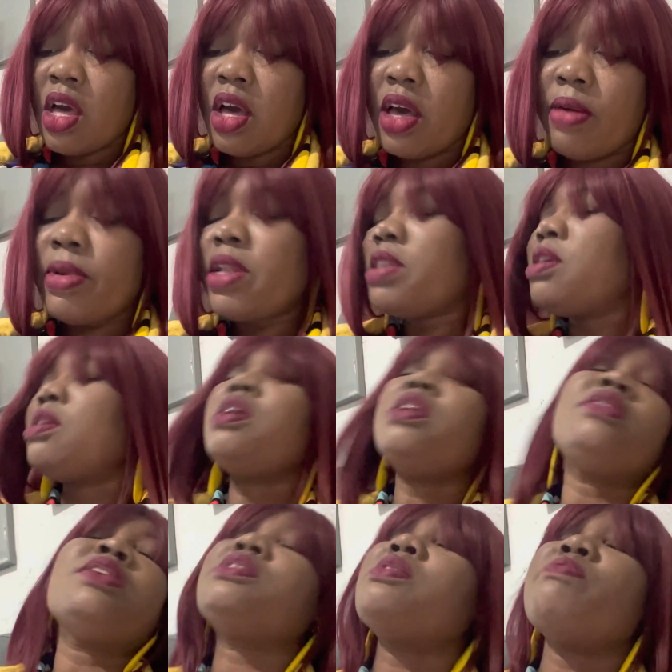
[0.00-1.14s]
I mean,
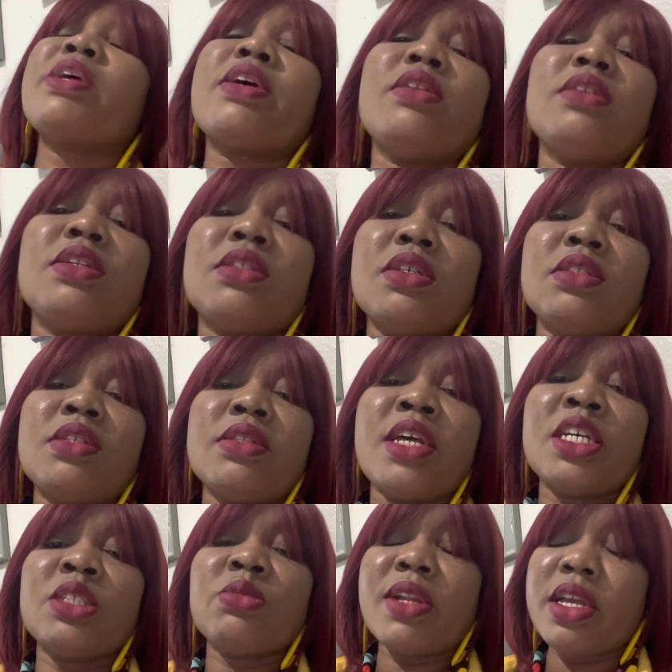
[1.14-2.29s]
it doesn't make any sense.
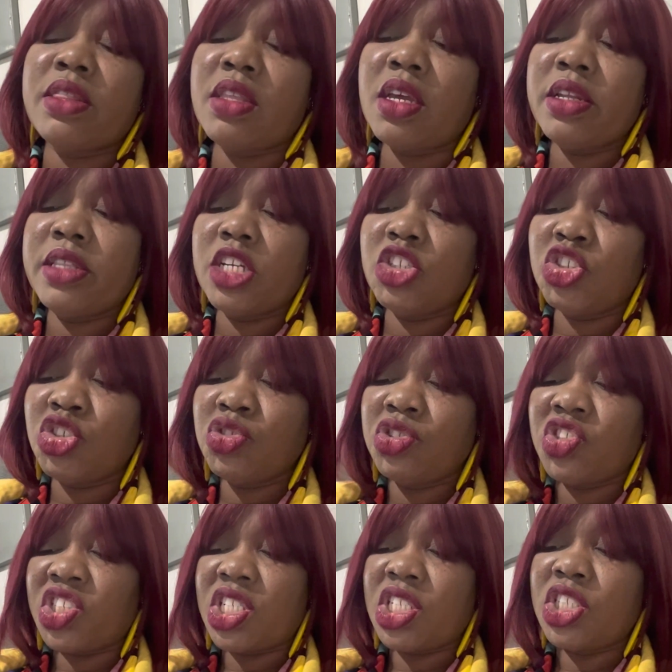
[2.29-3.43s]
That's what I think they should
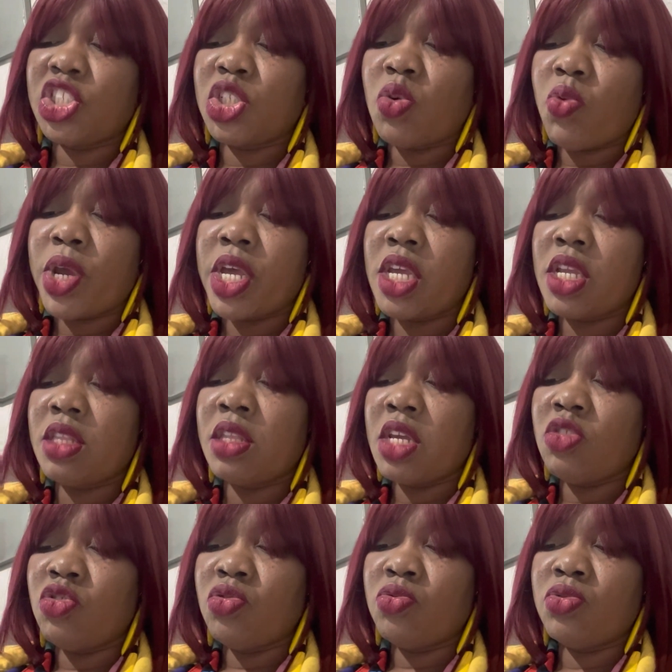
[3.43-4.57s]
change the way they
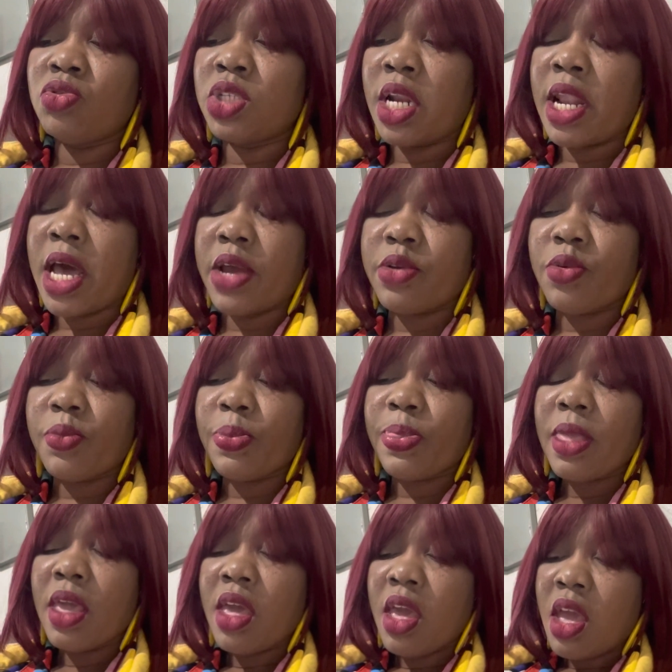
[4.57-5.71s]
do the lotto.
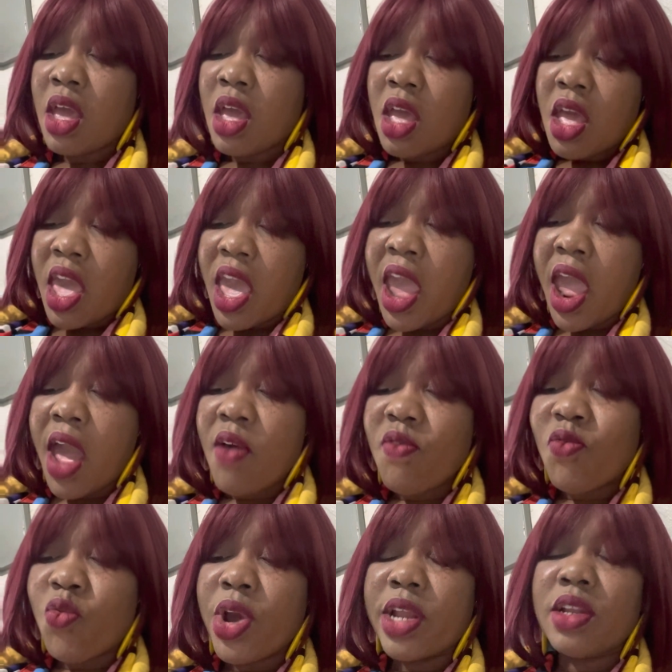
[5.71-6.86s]

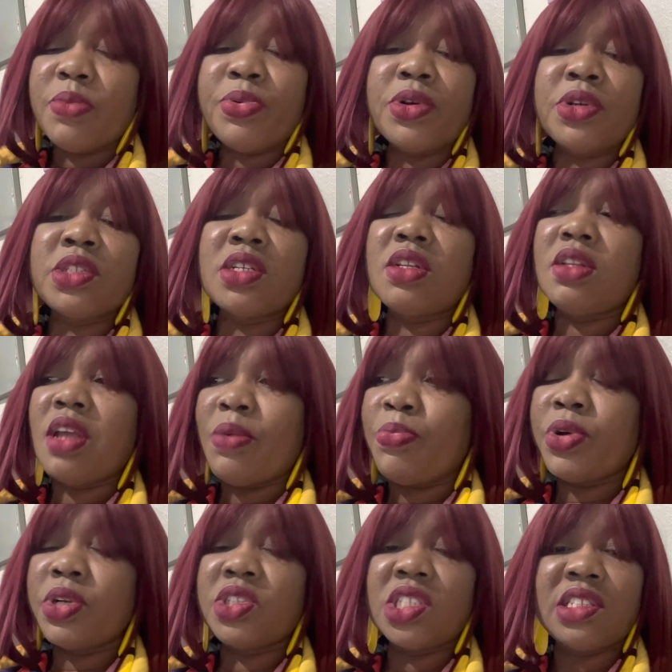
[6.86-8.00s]
Have where the person that
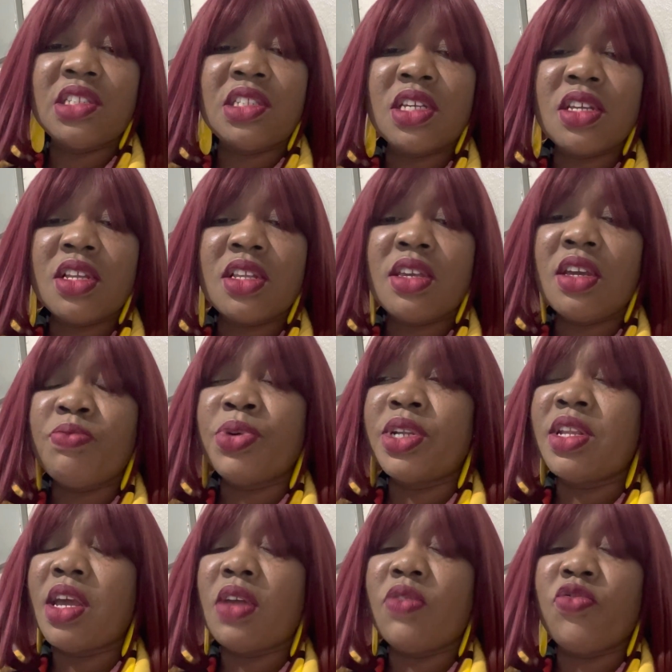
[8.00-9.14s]
purchased the ticket can
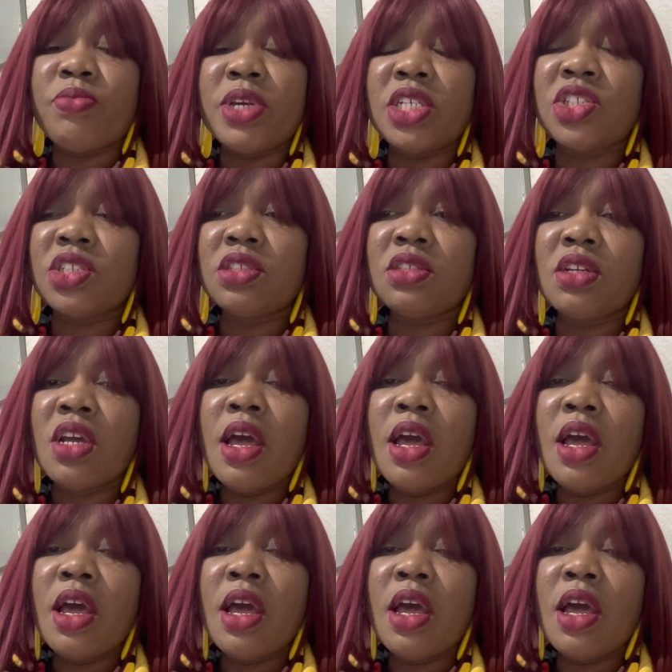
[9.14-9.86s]
put their information.